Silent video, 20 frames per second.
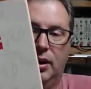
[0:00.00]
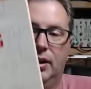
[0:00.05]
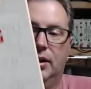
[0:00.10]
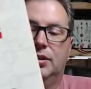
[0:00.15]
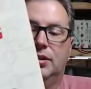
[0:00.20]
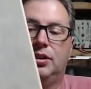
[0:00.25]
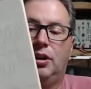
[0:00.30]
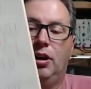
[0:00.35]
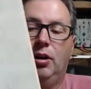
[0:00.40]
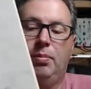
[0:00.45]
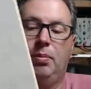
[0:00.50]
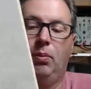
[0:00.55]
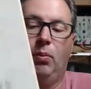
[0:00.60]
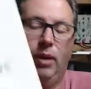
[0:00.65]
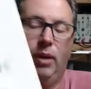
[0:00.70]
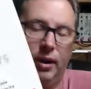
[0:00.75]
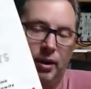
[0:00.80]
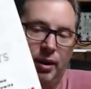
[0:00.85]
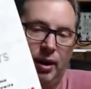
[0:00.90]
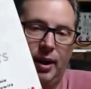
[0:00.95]
scope and
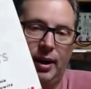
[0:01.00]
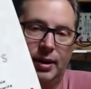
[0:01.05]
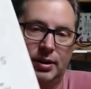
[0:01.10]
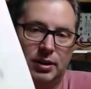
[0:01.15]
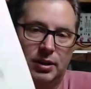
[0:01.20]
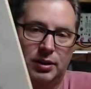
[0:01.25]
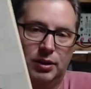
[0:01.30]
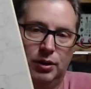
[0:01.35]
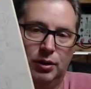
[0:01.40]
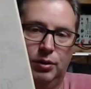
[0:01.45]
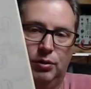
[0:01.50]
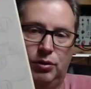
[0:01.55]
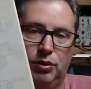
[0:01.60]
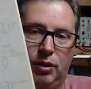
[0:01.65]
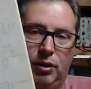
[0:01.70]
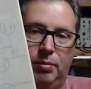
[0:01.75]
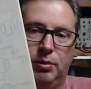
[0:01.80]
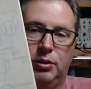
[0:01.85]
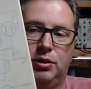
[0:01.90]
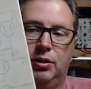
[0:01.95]
whatnot to do
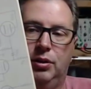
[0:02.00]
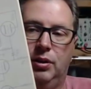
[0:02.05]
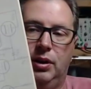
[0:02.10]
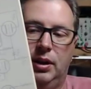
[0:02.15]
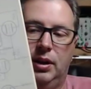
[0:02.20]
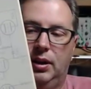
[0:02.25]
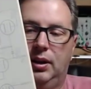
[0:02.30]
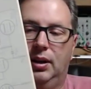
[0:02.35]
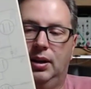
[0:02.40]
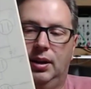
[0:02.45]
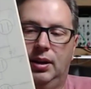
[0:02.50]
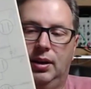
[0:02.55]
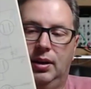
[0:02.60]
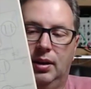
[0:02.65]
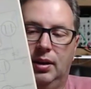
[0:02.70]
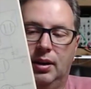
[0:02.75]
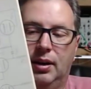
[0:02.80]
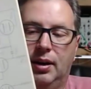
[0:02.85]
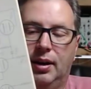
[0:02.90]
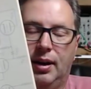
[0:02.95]
troubleshooting in
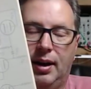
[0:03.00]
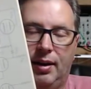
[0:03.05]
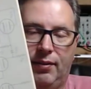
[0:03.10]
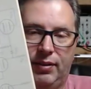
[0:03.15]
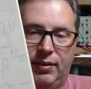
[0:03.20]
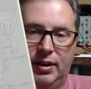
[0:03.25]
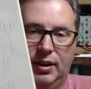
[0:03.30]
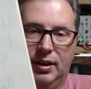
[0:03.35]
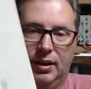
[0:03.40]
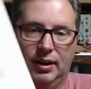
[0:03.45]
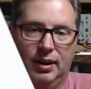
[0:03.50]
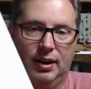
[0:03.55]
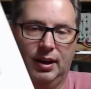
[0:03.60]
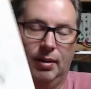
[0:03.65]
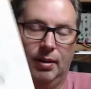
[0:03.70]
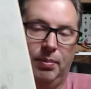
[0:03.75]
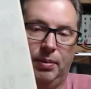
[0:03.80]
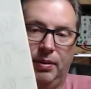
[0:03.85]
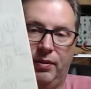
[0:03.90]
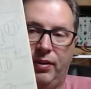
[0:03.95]
high fidelity
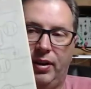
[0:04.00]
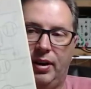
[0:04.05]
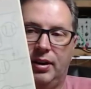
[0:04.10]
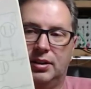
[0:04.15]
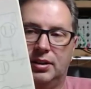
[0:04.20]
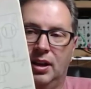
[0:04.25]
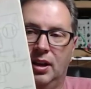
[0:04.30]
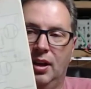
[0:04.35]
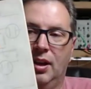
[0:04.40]
amplifiers.